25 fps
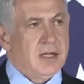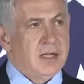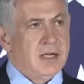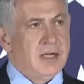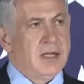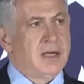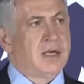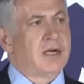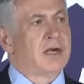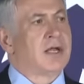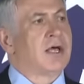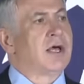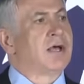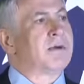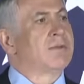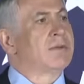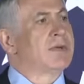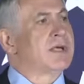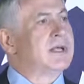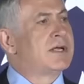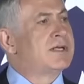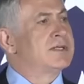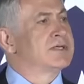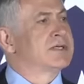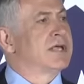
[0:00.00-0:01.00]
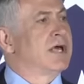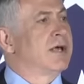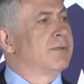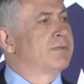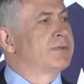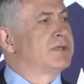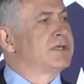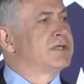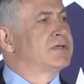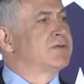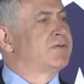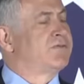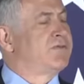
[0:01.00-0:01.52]
It has
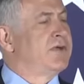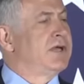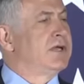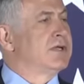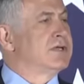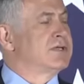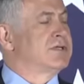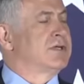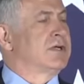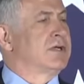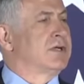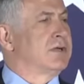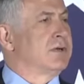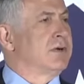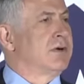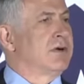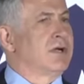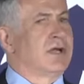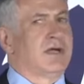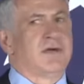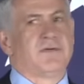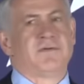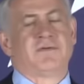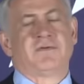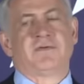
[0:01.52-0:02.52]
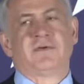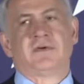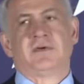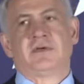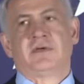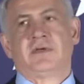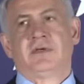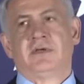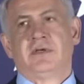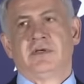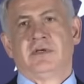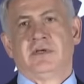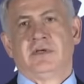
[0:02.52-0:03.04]
helped us feel secure enough
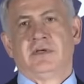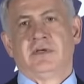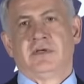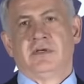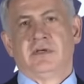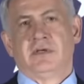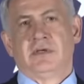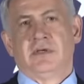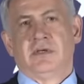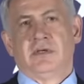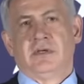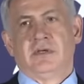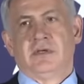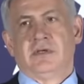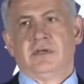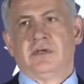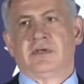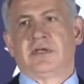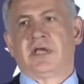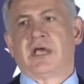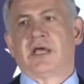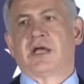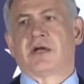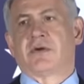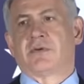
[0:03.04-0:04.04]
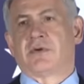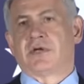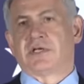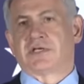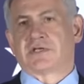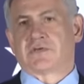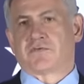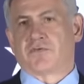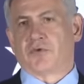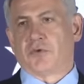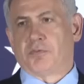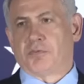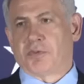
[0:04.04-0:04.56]
to take
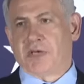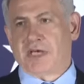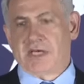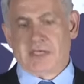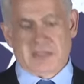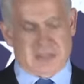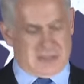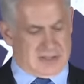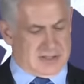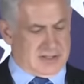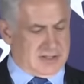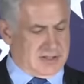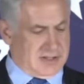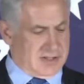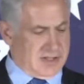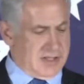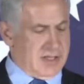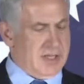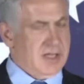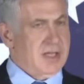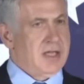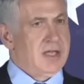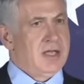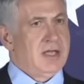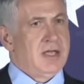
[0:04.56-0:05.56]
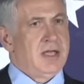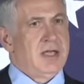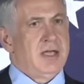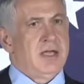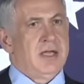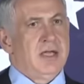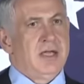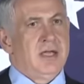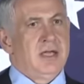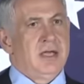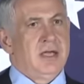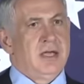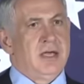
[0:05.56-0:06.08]
risks for peace.
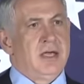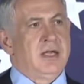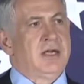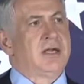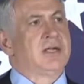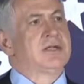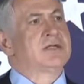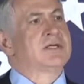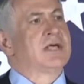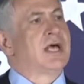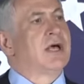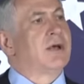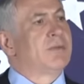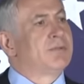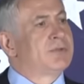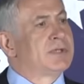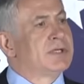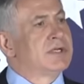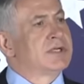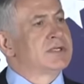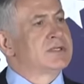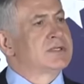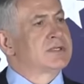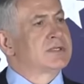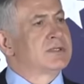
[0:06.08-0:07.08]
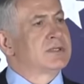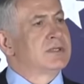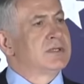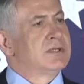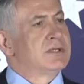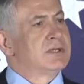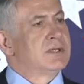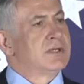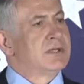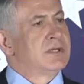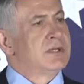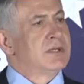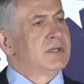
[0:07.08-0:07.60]
It has helped us
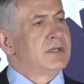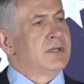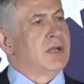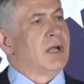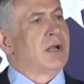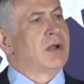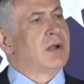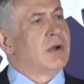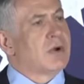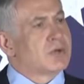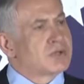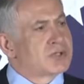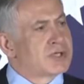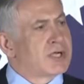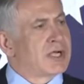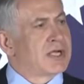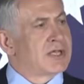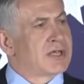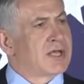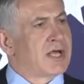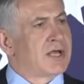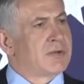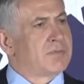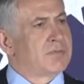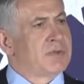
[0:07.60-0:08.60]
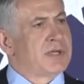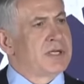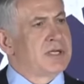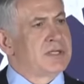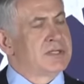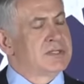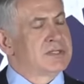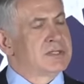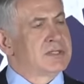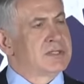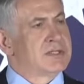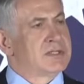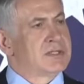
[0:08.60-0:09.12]
negotiate that
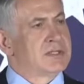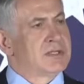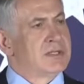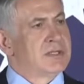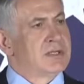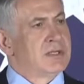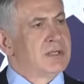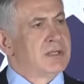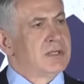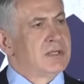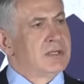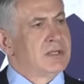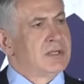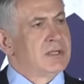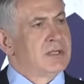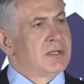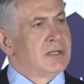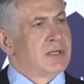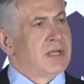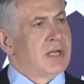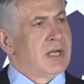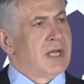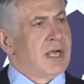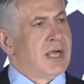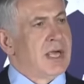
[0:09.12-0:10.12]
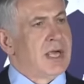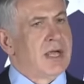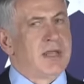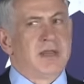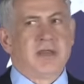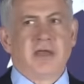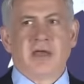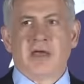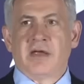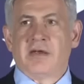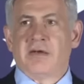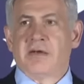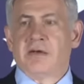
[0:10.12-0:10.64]
peace
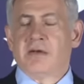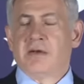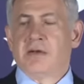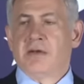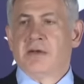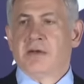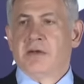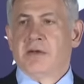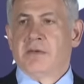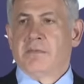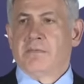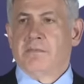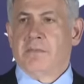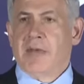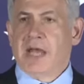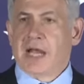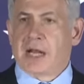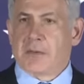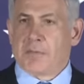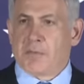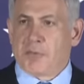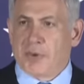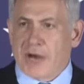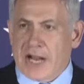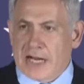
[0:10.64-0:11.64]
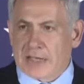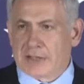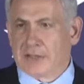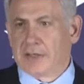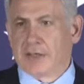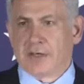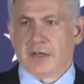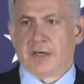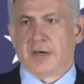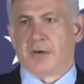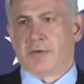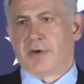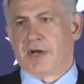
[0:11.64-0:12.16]
and then make
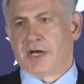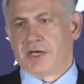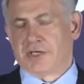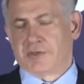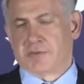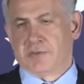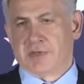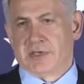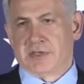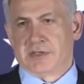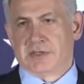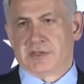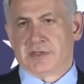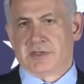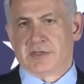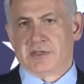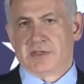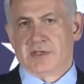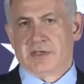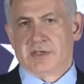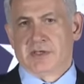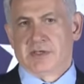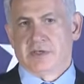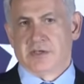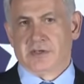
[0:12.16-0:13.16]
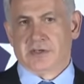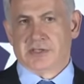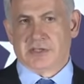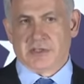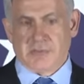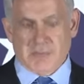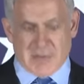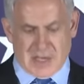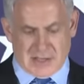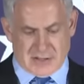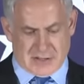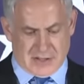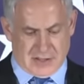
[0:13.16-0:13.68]
practical arrangements to
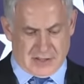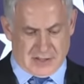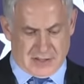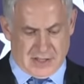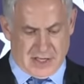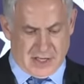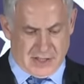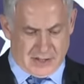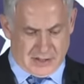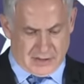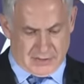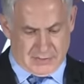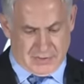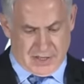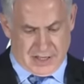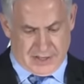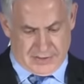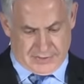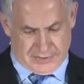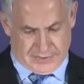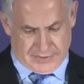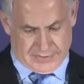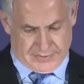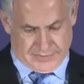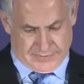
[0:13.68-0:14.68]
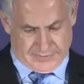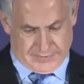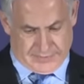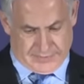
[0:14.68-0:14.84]
cement it on the ground.